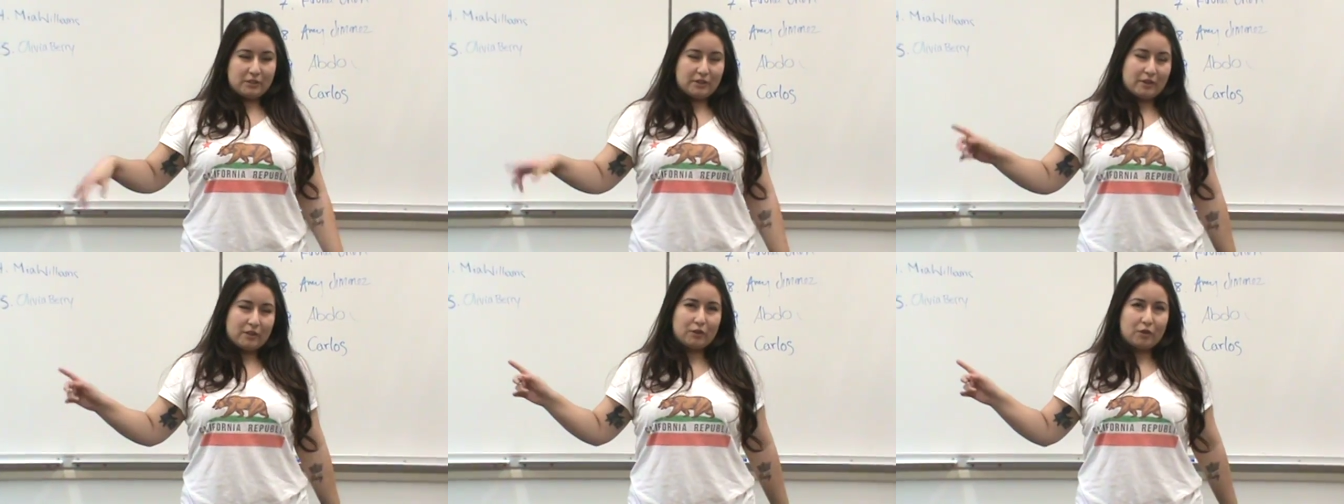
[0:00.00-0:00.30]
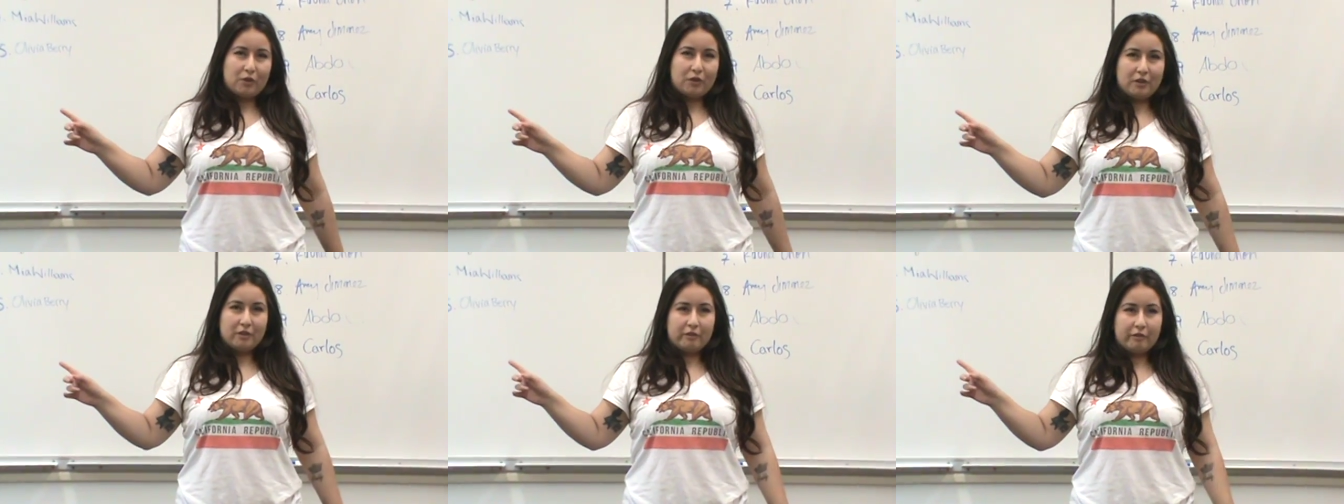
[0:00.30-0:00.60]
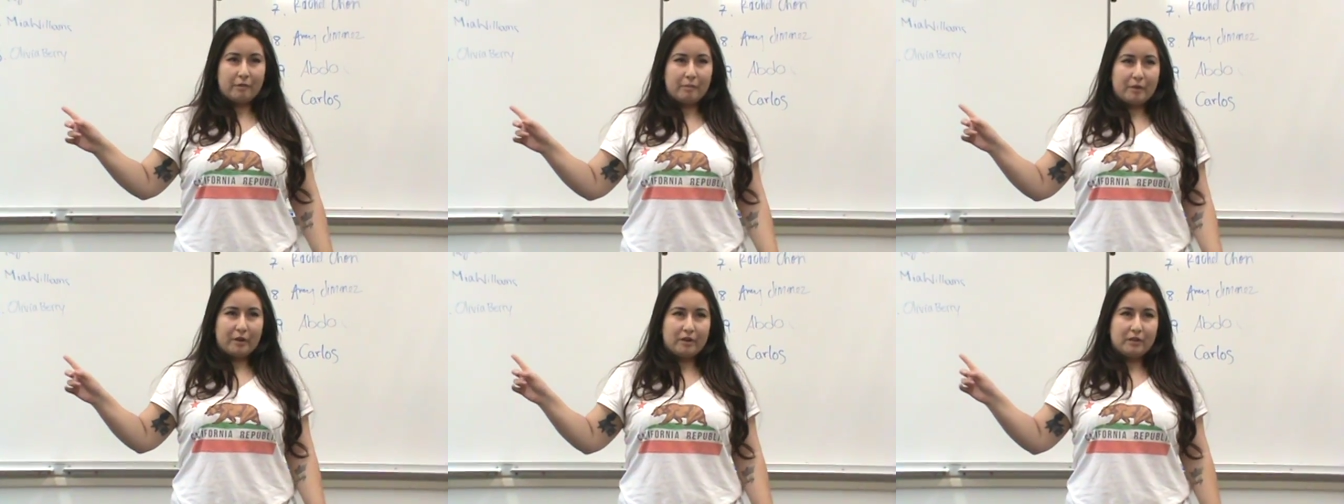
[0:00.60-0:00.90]
around the corner
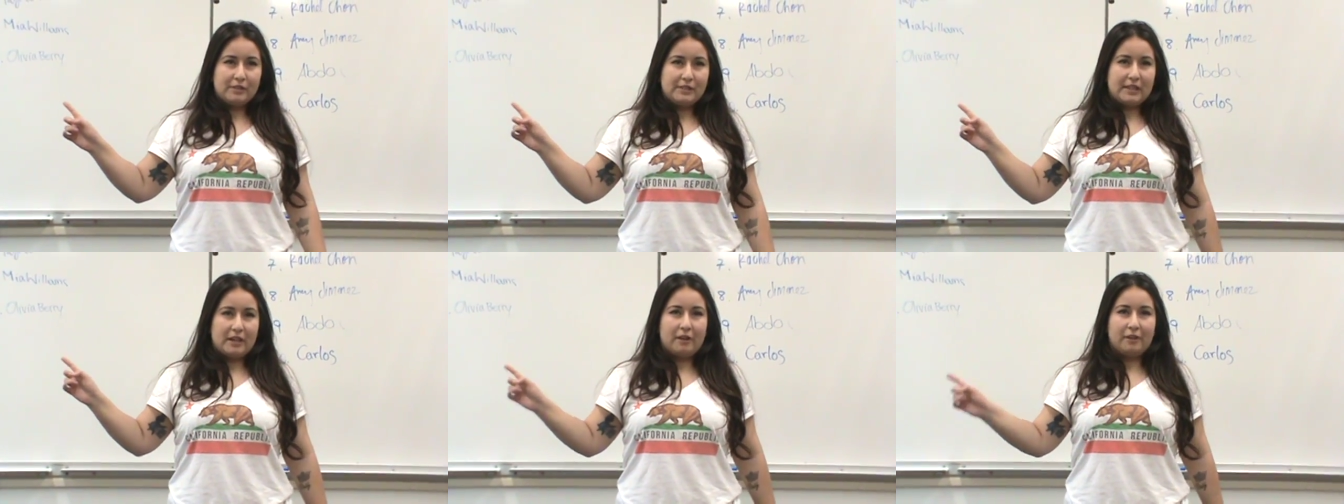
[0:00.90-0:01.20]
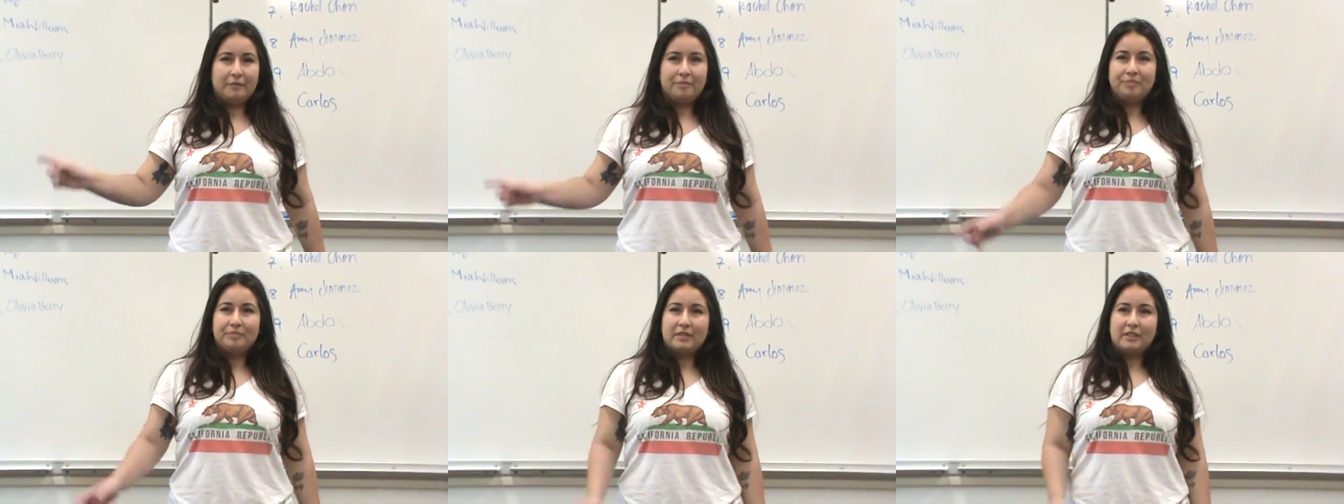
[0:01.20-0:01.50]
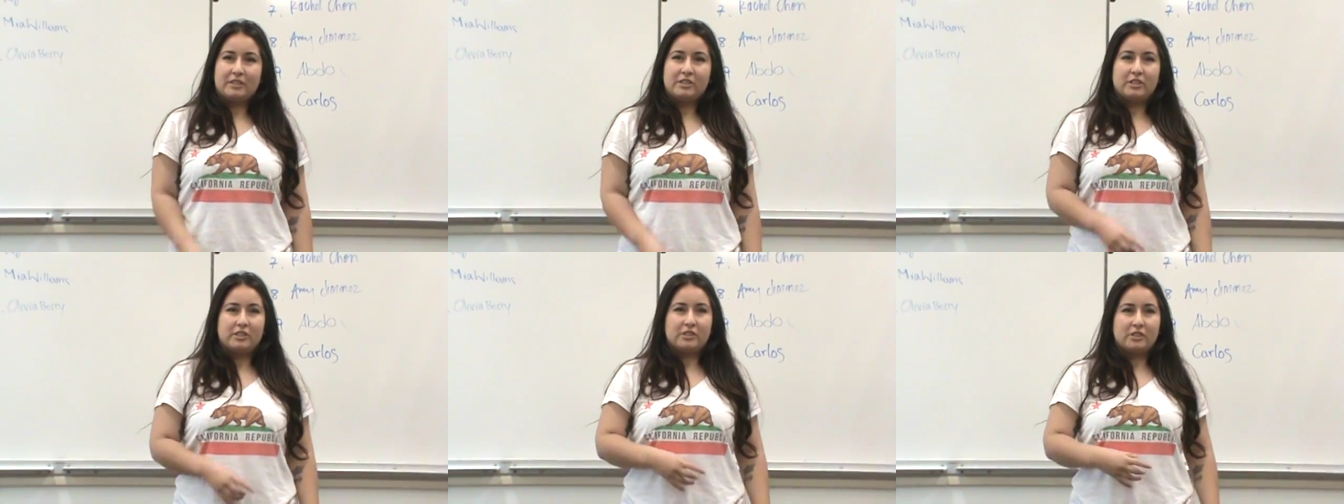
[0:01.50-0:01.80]
from our hotel.
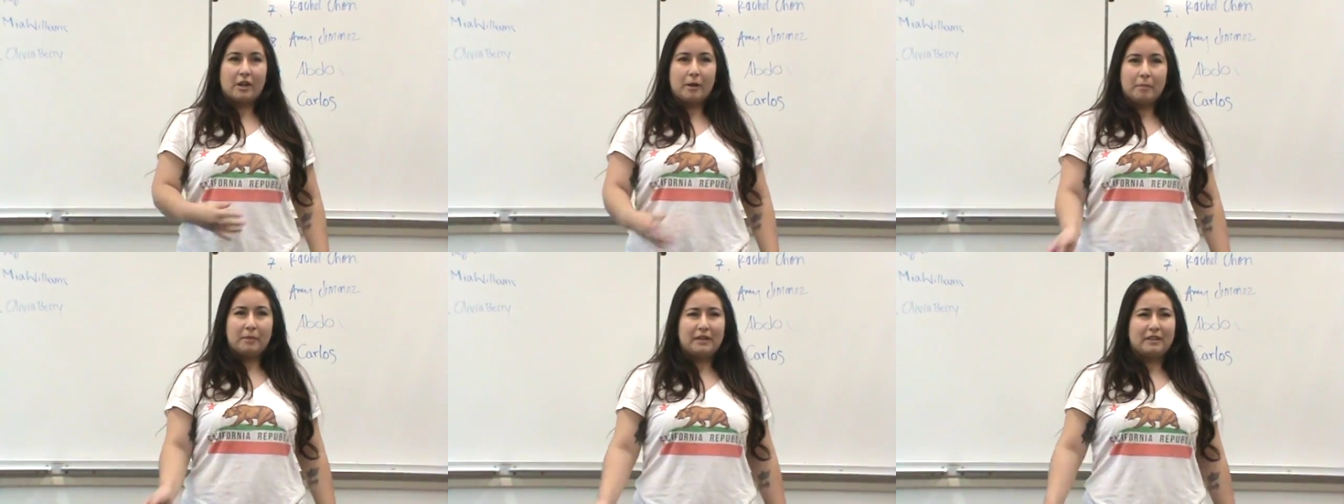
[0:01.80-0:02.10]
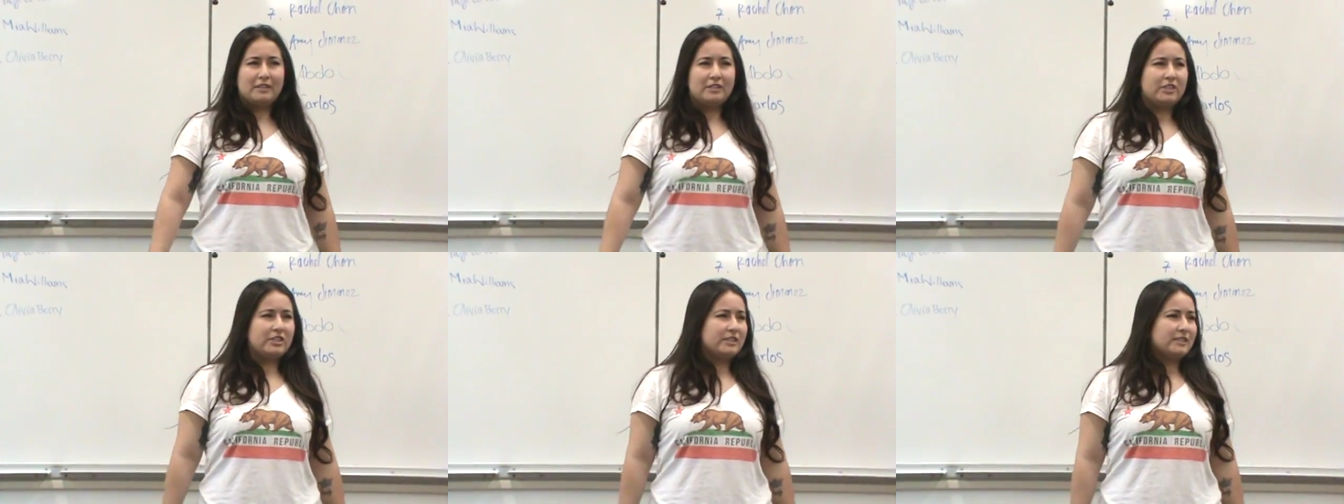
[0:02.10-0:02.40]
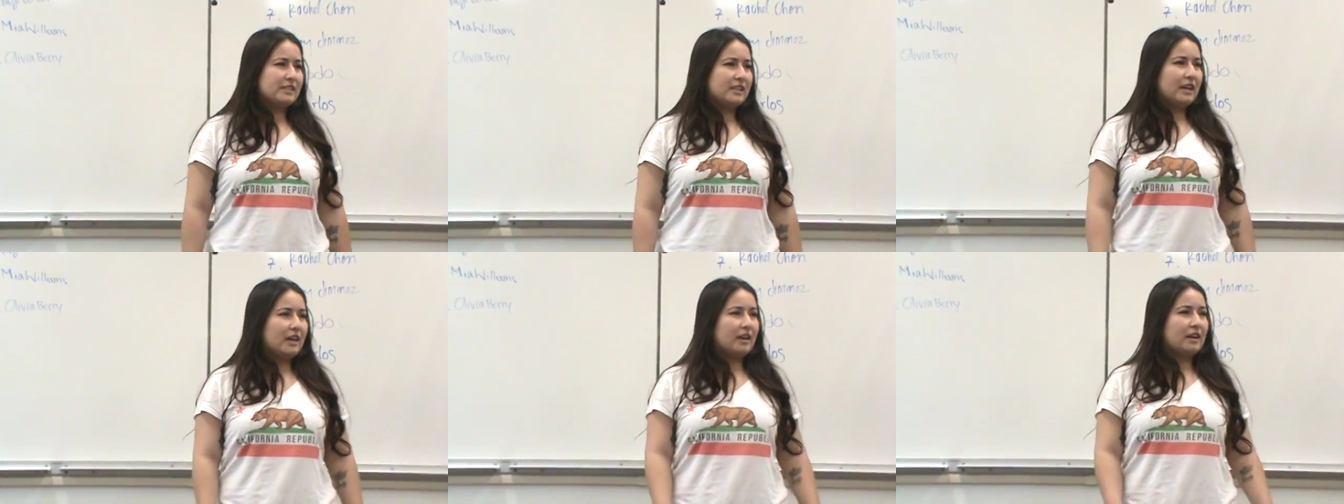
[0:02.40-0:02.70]
And she's shopping and
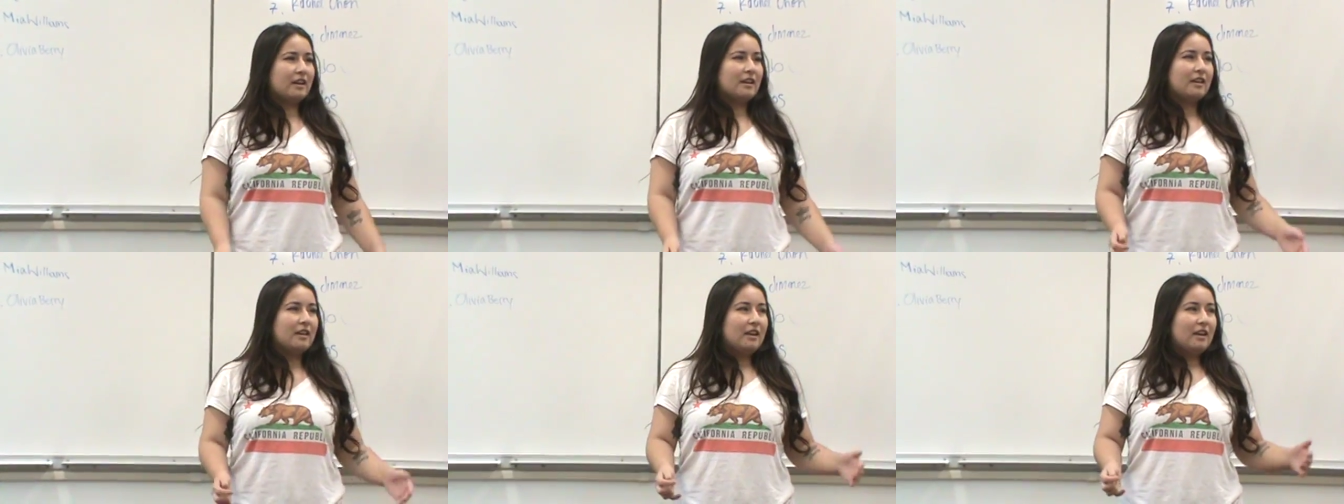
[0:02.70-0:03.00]
she's like,